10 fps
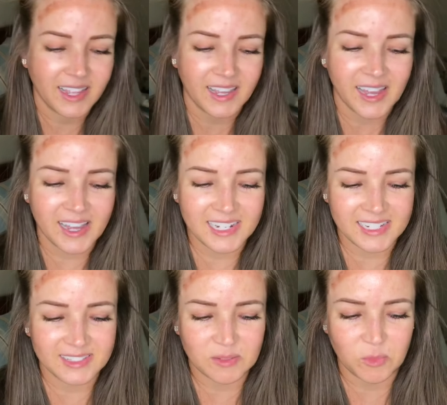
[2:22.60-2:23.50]
I need
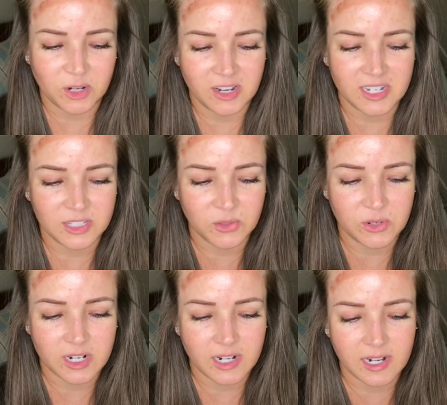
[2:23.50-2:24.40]
some more
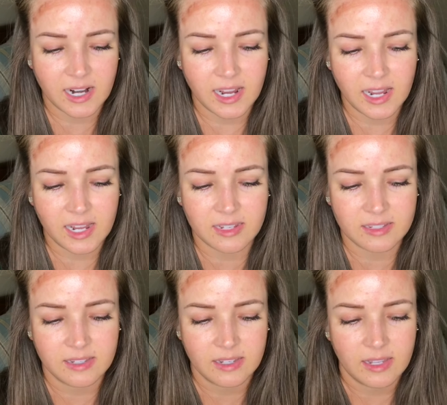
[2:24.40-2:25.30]
contour.
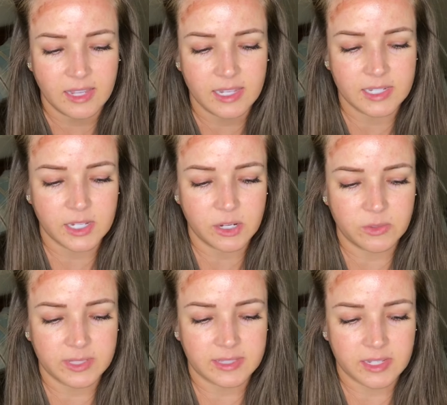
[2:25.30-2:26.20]
Indigo
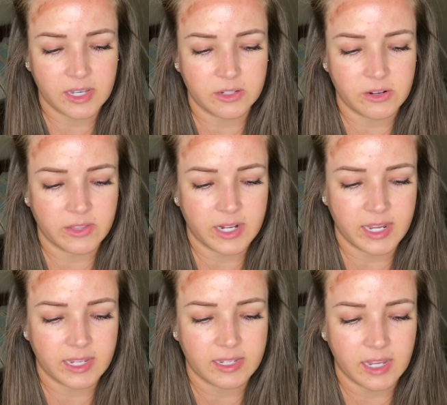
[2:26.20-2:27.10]
is the color that
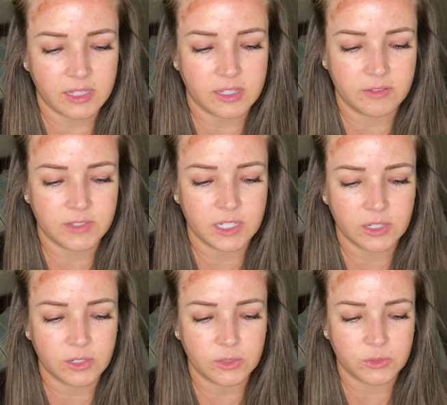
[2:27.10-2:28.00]
I love to
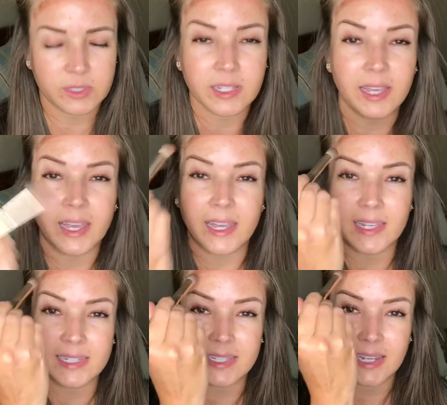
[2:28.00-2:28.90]
use,
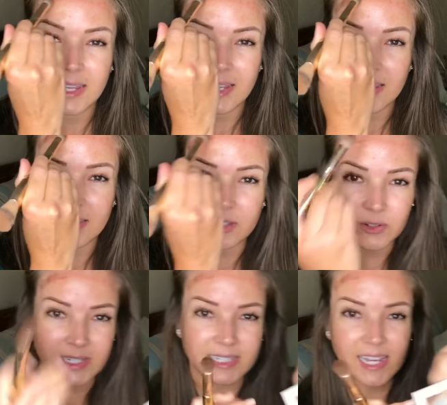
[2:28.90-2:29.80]
and you
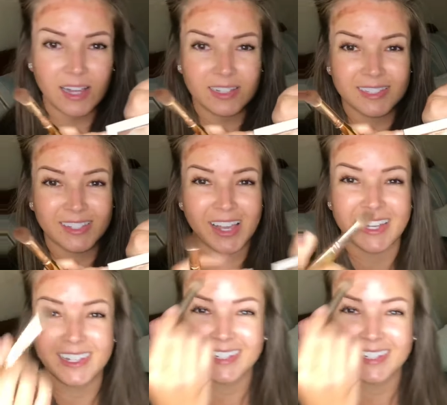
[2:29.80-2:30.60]
can tell it's like